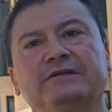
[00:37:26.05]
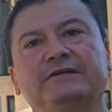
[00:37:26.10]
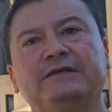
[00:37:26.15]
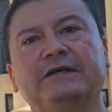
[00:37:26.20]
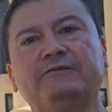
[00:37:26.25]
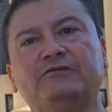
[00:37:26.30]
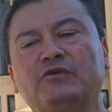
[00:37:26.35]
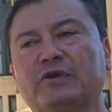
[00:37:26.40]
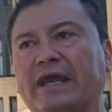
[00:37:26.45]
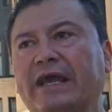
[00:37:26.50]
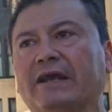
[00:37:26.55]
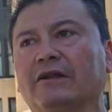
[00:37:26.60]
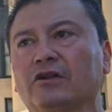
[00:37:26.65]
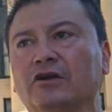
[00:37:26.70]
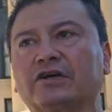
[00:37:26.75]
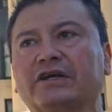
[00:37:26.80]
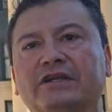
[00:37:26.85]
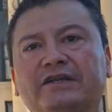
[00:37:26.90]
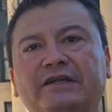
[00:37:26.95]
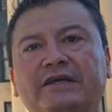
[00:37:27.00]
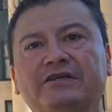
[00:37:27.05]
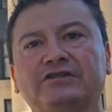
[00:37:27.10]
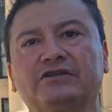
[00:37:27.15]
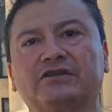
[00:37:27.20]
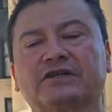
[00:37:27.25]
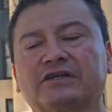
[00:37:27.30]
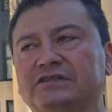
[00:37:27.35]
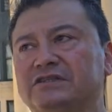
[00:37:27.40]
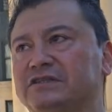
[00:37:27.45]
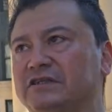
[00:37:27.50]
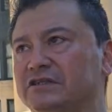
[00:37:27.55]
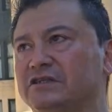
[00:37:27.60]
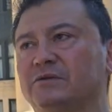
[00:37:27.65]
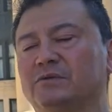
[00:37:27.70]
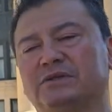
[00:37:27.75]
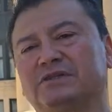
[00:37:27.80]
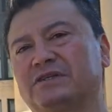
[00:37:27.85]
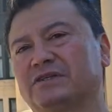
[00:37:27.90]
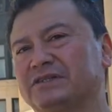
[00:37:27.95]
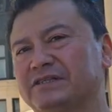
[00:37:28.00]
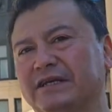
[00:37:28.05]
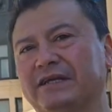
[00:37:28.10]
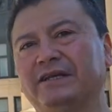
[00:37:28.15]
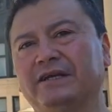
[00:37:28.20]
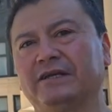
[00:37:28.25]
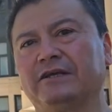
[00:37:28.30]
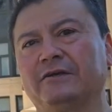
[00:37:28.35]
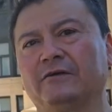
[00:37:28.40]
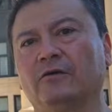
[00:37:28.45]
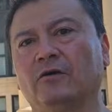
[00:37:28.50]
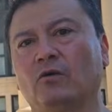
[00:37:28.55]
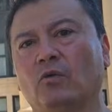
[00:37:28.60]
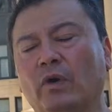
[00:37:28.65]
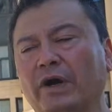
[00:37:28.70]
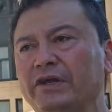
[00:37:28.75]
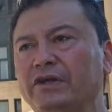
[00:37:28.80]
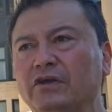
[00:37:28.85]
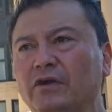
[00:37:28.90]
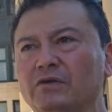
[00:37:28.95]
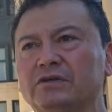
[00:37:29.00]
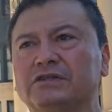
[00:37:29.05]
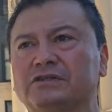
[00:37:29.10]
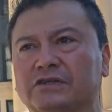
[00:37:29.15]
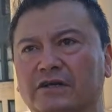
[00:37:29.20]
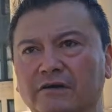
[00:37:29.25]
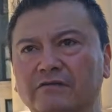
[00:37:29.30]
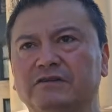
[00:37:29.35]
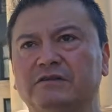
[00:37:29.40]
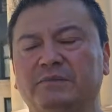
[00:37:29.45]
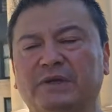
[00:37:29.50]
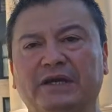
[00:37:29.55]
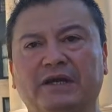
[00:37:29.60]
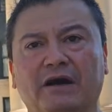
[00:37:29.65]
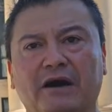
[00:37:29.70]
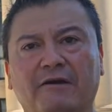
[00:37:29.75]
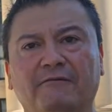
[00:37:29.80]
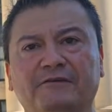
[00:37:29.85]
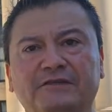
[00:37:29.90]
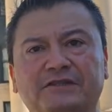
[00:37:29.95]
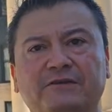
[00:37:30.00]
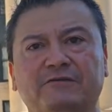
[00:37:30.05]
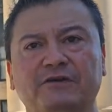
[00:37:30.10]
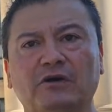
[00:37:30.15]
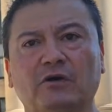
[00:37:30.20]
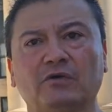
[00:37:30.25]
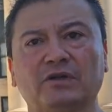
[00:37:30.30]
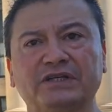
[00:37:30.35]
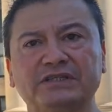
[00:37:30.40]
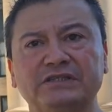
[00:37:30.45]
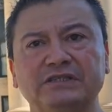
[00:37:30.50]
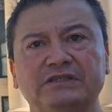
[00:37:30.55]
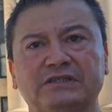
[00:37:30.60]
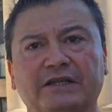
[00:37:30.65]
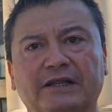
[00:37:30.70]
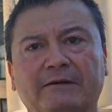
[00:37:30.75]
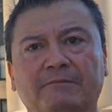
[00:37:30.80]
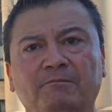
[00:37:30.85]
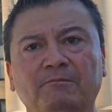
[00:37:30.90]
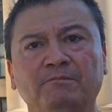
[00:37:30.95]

If you can't look at things your constituents are sending you, you don't deserve to be in office if you don't listen to them.